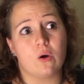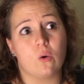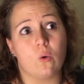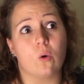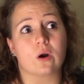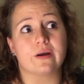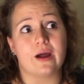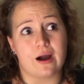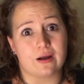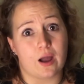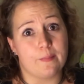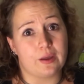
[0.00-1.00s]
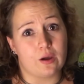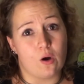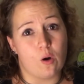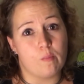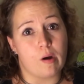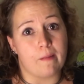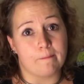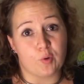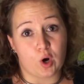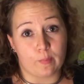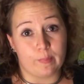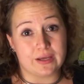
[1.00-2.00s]
or not coming home on
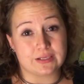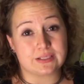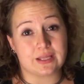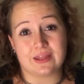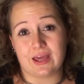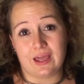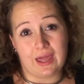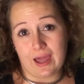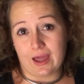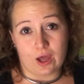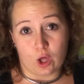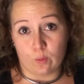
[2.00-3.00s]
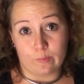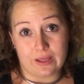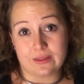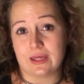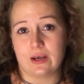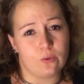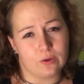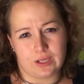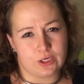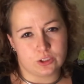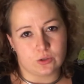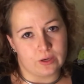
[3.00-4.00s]
purpose. They can't help it. They don't get
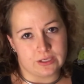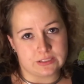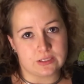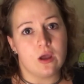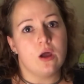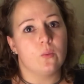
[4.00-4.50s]
a choice.